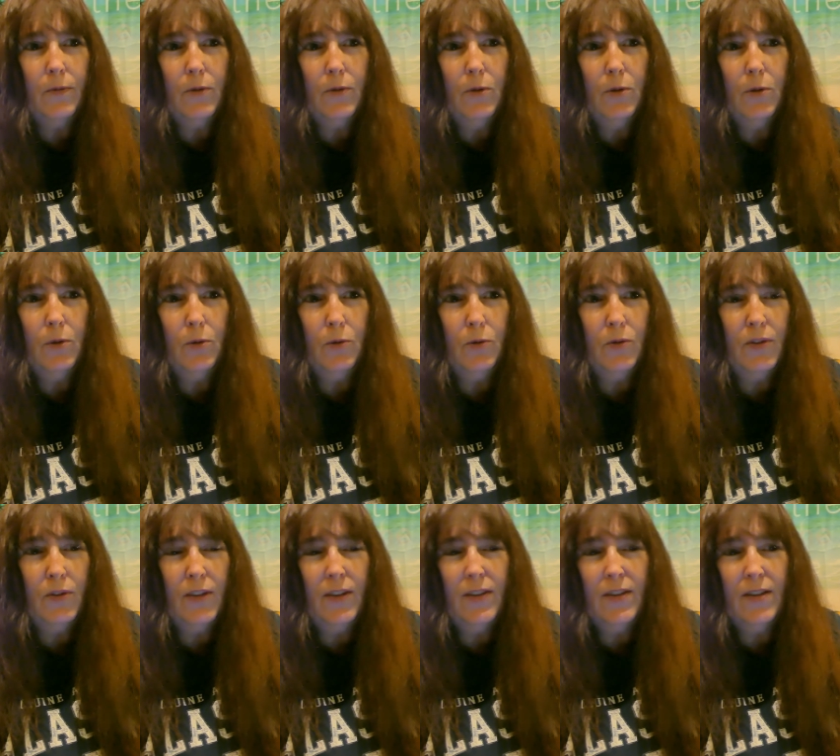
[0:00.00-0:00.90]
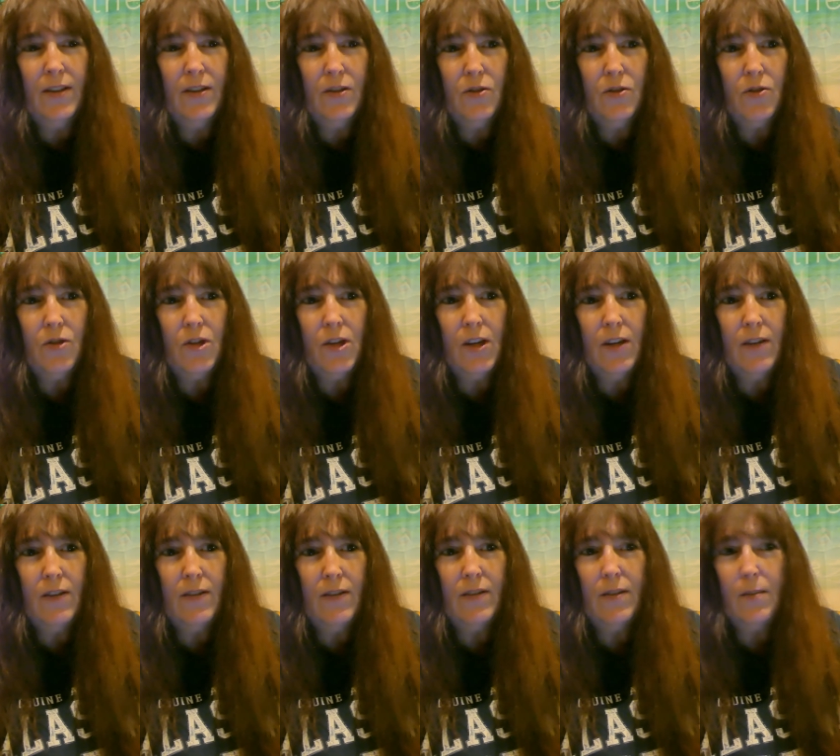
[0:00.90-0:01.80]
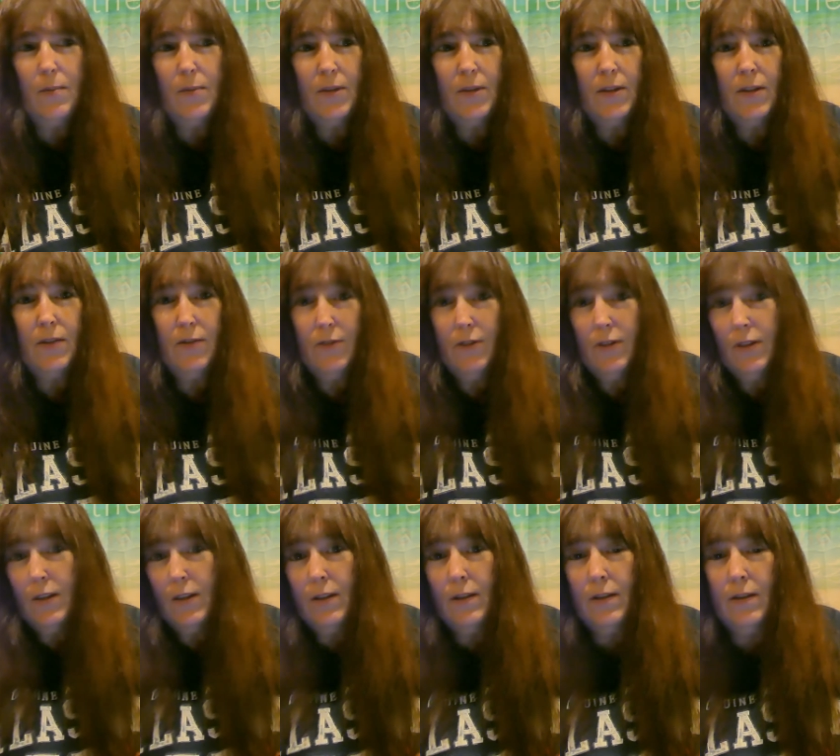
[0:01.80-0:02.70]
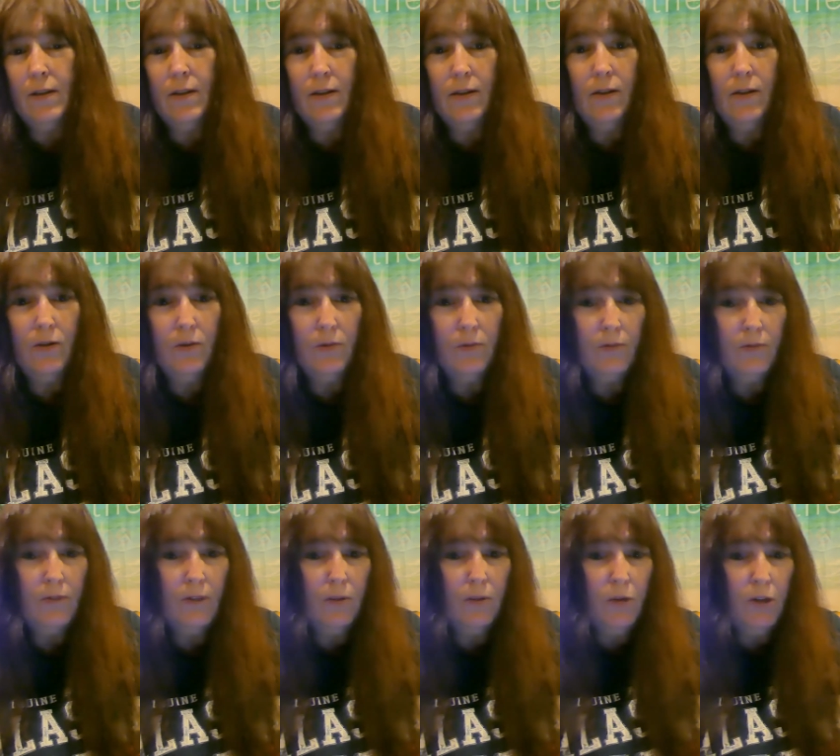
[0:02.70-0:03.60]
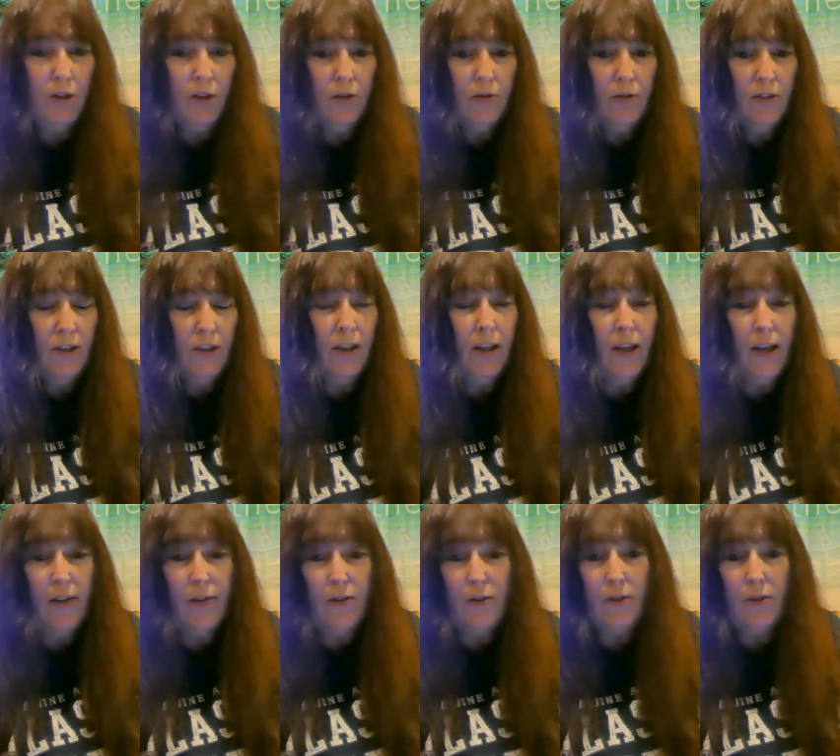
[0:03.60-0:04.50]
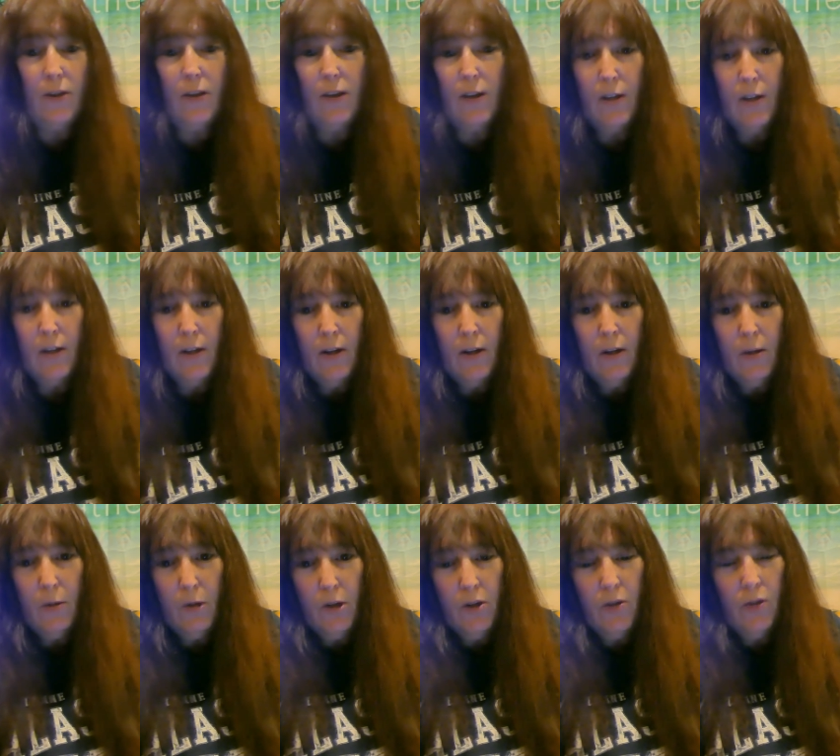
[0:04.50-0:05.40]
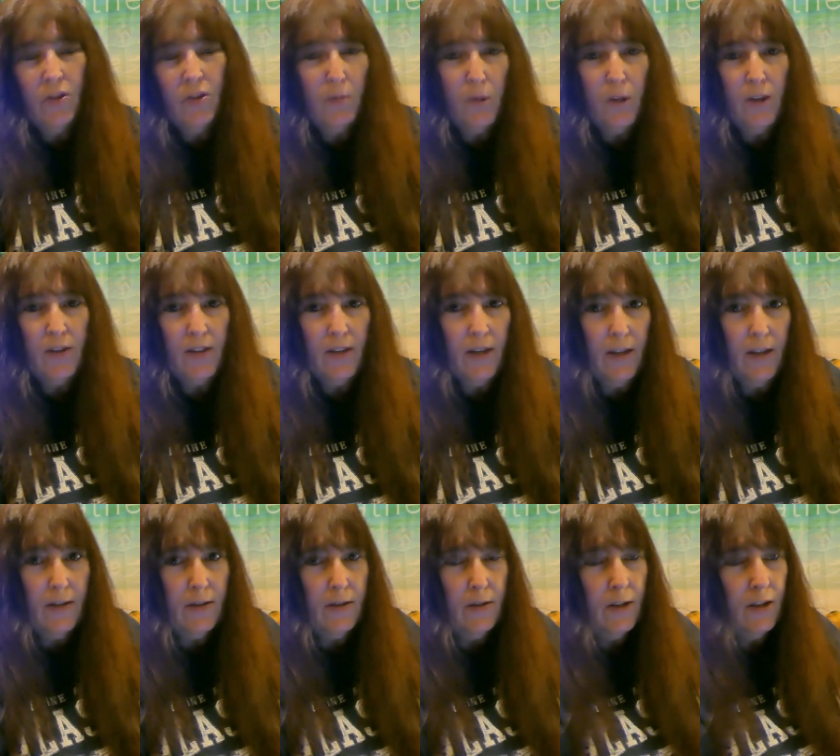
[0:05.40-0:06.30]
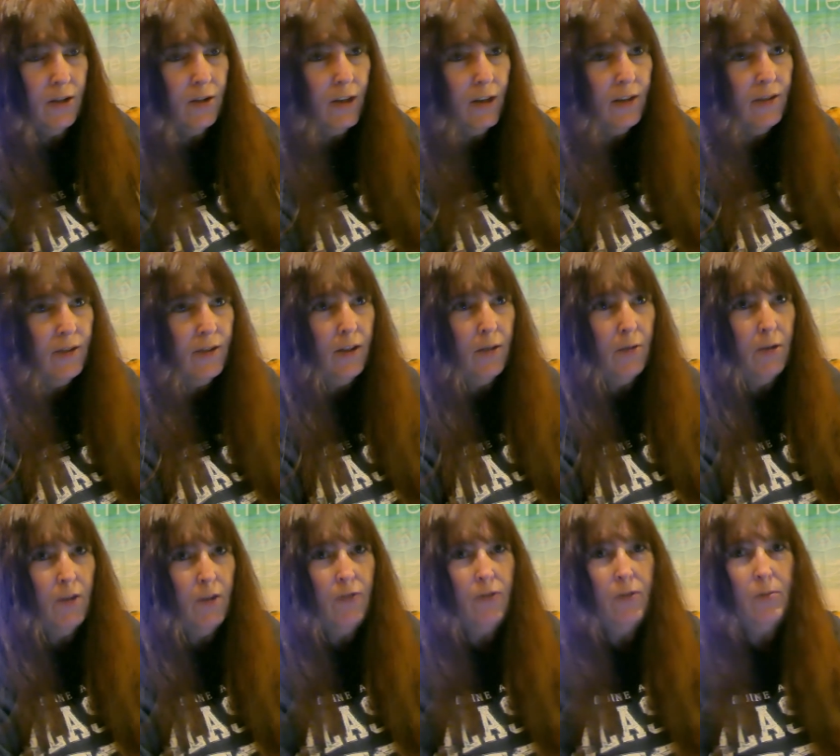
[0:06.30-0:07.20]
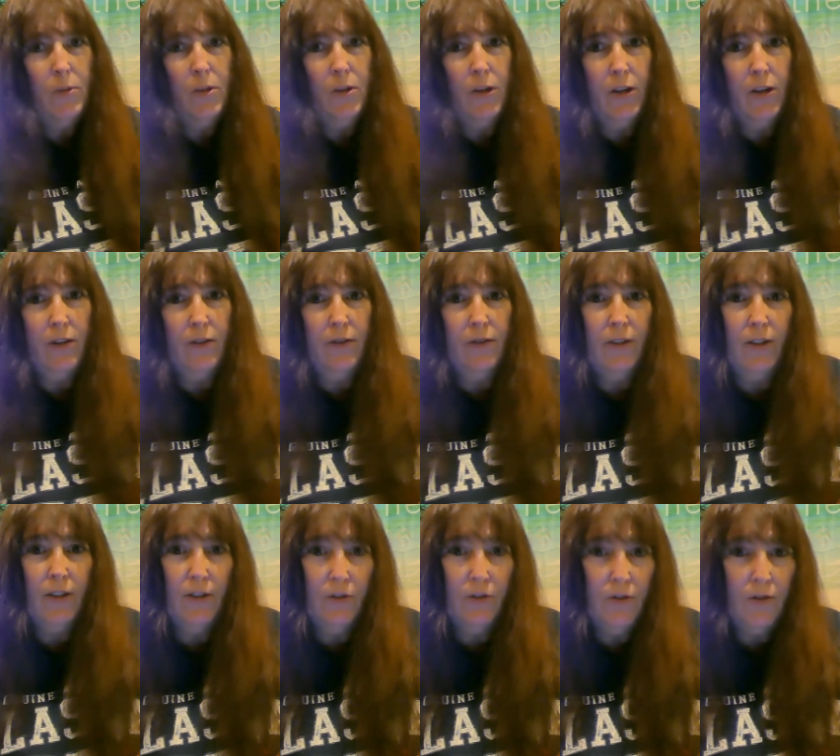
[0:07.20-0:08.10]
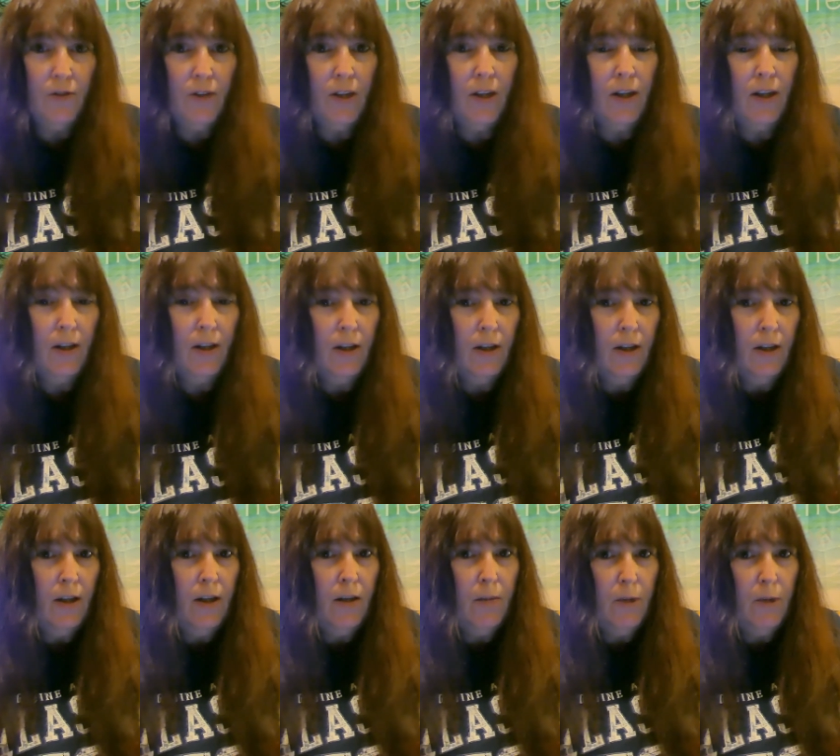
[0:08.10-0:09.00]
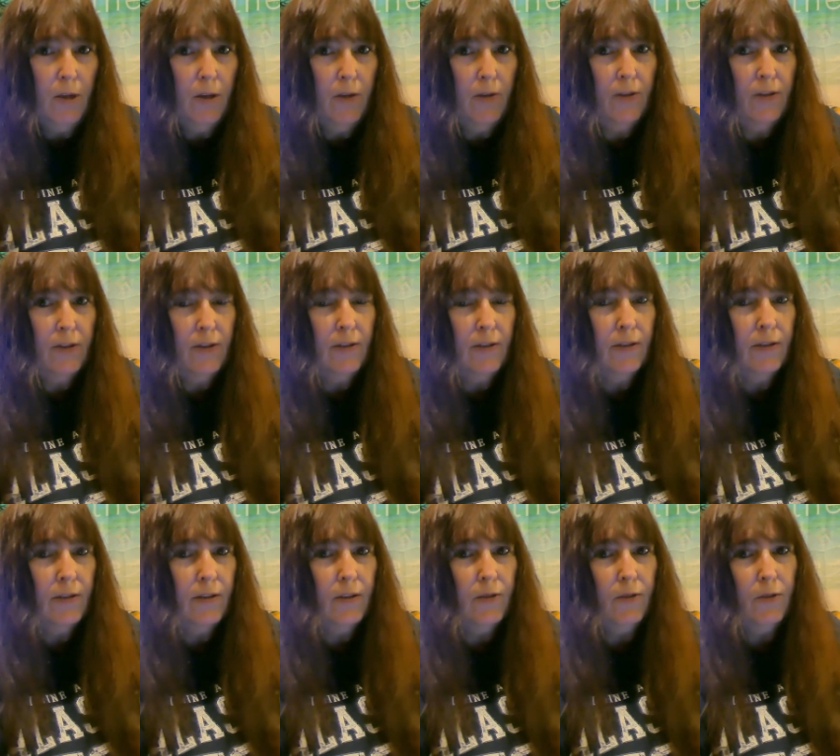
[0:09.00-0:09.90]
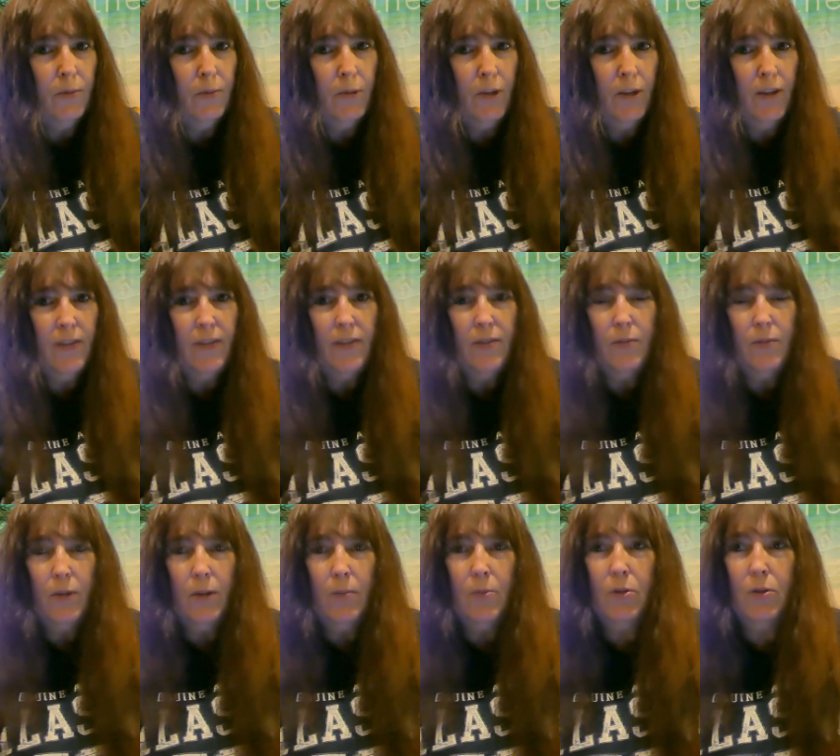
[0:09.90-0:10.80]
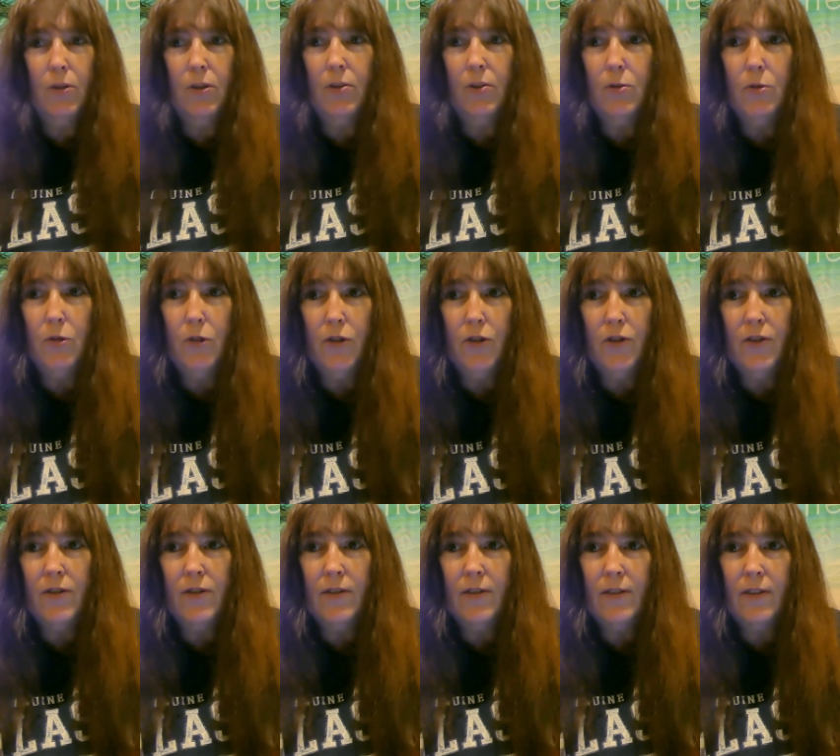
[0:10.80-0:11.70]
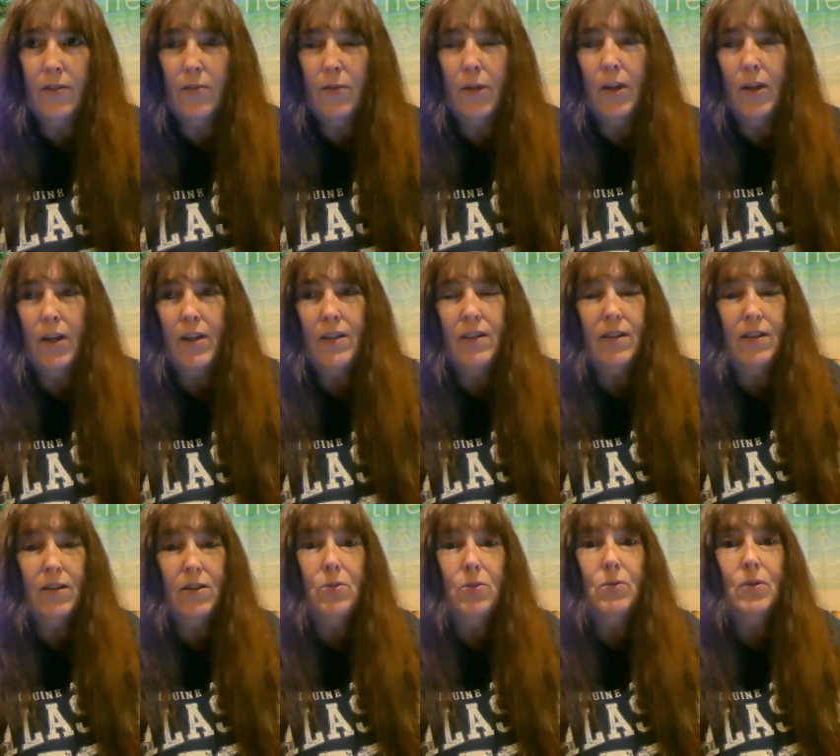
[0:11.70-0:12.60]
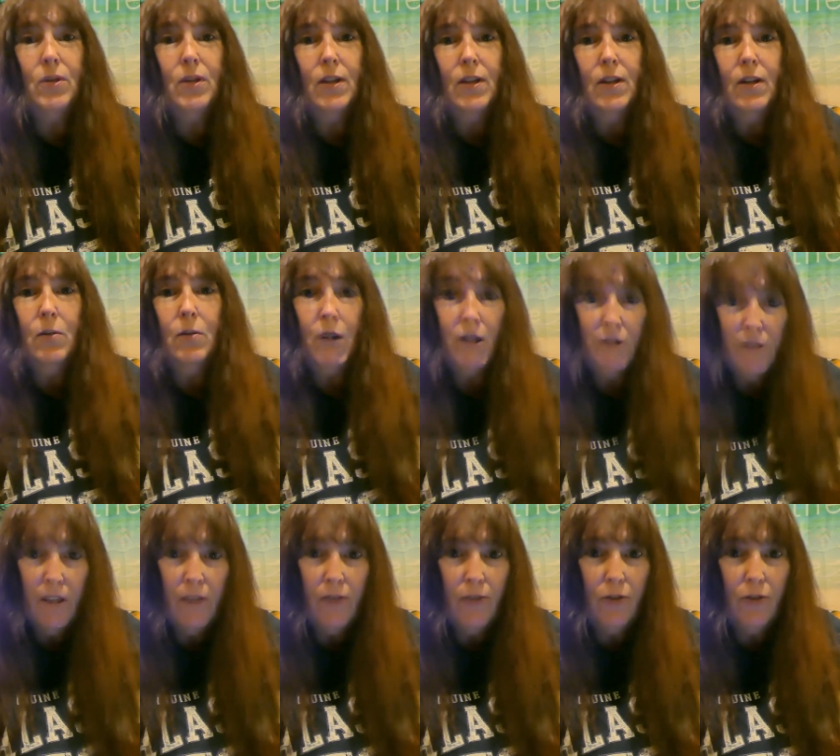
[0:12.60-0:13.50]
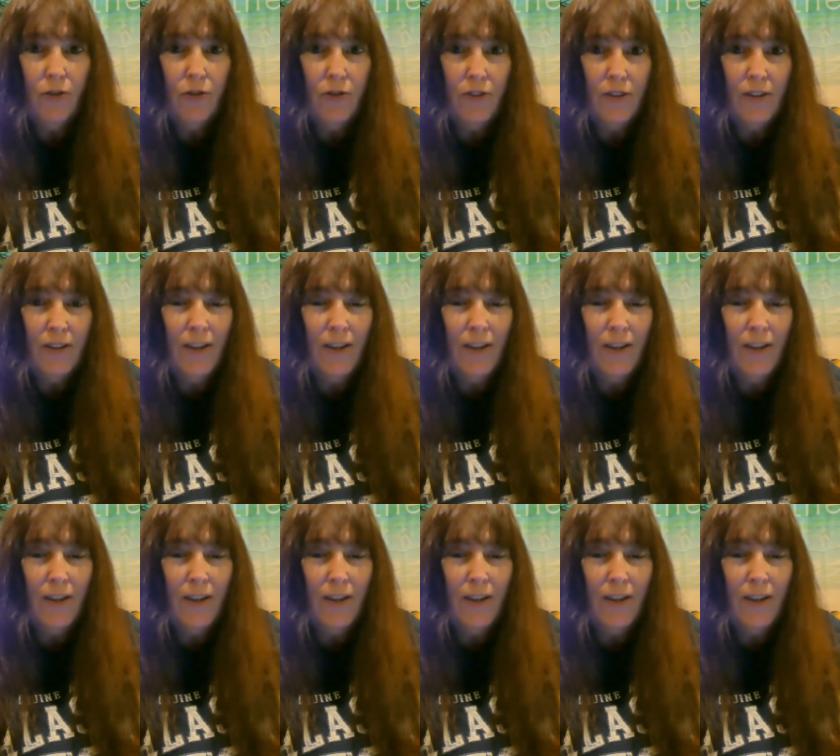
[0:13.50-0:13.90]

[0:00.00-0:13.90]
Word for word: who sees history as something different than, you know, than what you see it as or or what you express it as. So I try to stay away from a lot of history about different places when I'm doing tours. That's why I like to do wildlife cruises,